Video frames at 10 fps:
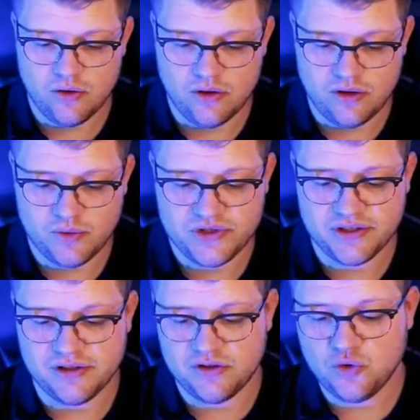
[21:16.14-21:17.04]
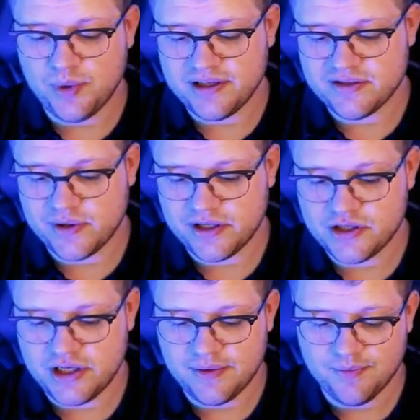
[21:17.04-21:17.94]
or horizontal two-pane
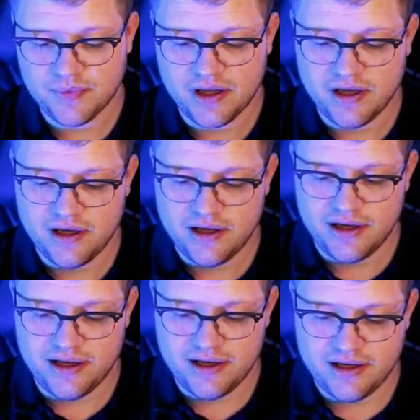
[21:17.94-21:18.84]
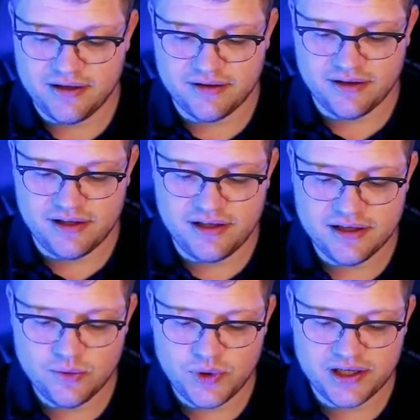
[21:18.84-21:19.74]
strategy. And
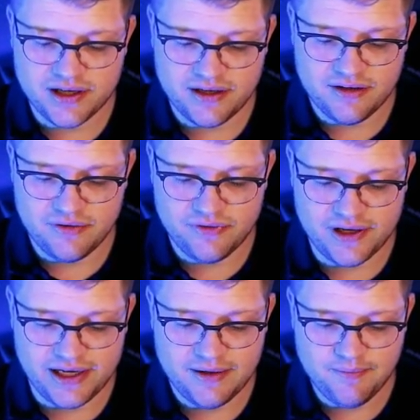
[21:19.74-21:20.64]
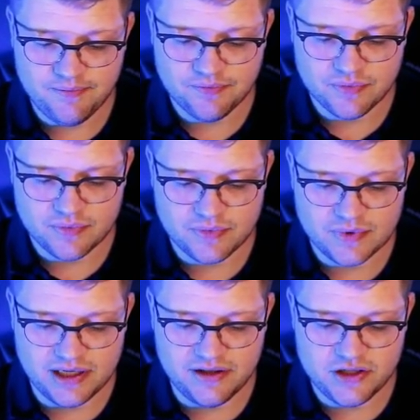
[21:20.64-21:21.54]
here we can define
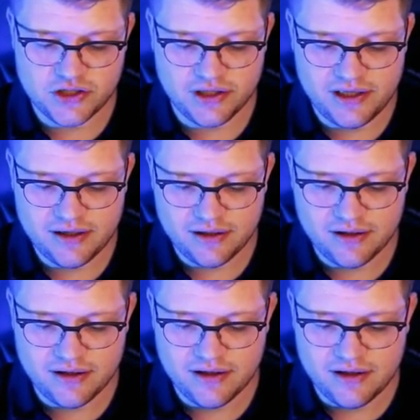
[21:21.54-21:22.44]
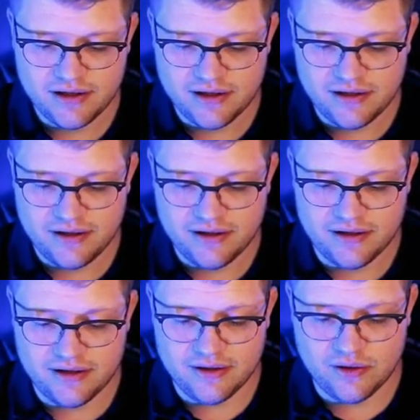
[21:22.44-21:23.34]
additionally,
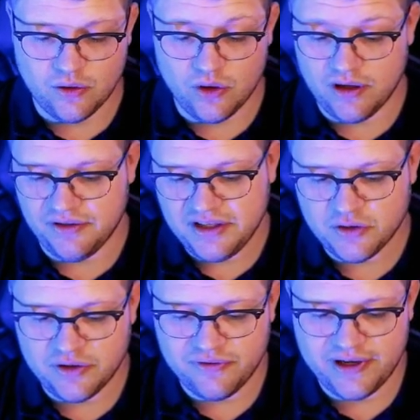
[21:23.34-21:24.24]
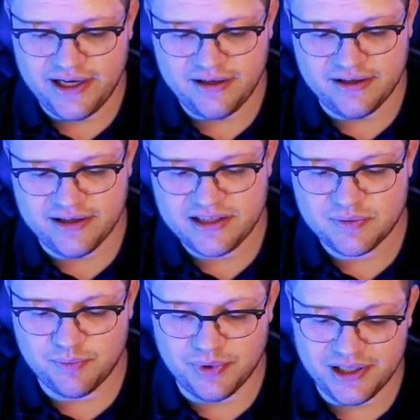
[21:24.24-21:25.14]
or need to define, a
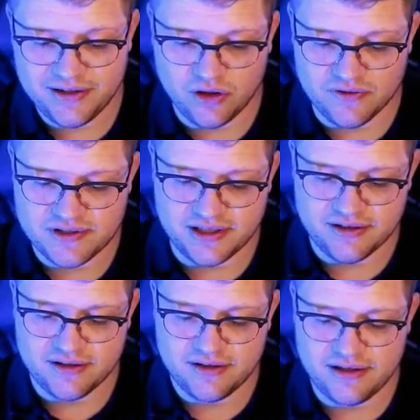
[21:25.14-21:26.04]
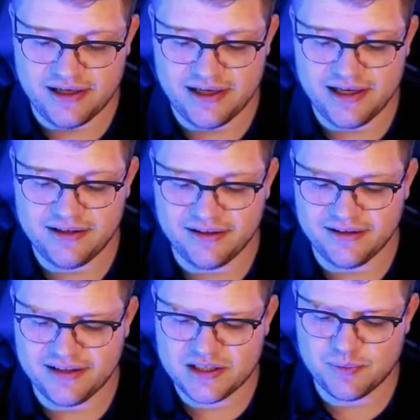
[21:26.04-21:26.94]
split offset. And
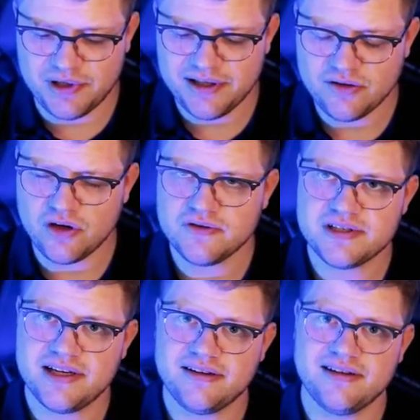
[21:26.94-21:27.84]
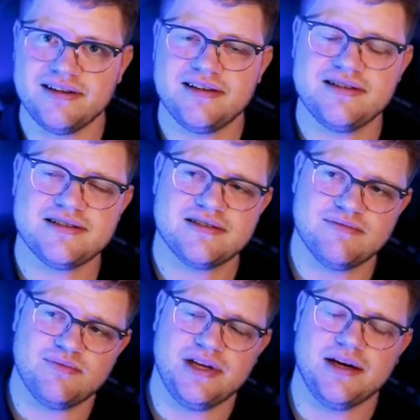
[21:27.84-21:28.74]
the split offset
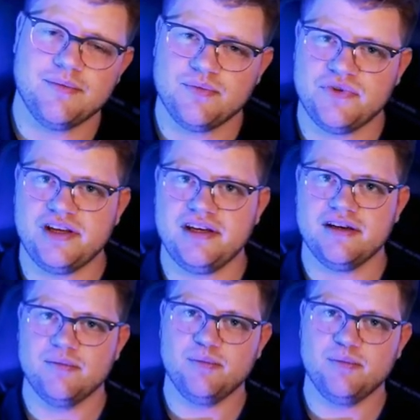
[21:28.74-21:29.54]
is, yeah, the